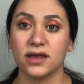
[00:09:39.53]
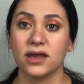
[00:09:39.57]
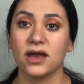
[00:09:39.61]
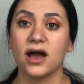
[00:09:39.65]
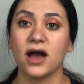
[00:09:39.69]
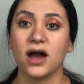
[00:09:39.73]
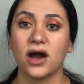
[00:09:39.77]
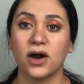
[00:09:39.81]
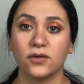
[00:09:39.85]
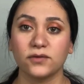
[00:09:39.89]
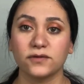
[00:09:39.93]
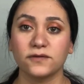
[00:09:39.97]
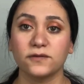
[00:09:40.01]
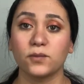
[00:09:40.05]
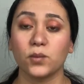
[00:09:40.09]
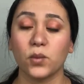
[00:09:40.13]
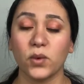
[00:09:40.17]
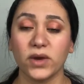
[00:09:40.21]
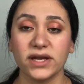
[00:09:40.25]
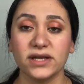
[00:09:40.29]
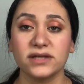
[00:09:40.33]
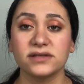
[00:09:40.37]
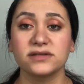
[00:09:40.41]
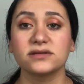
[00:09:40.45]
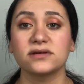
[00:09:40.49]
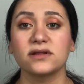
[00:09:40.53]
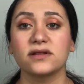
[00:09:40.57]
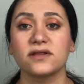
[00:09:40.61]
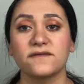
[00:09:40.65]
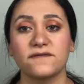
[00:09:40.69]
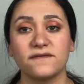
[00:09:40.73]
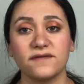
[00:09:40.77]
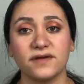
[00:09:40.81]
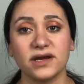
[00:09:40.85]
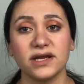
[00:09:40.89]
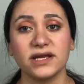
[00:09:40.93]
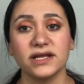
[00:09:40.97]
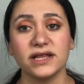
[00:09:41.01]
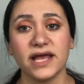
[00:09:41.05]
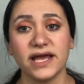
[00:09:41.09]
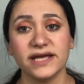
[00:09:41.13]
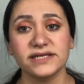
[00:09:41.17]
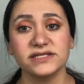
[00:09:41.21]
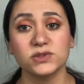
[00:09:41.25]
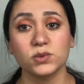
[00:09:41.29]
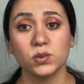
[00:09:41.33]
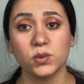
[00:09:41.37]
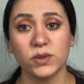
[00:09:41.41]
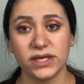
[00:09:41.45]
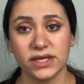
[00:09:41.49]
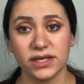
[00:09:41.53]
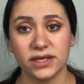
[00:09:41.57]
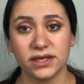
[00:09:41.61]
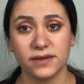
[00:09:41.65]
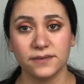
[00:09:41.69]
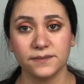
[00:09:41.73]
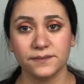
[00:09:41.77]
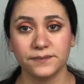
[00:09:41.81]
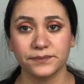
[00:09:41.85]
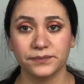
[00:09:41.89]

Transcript: I would have waited till the very last week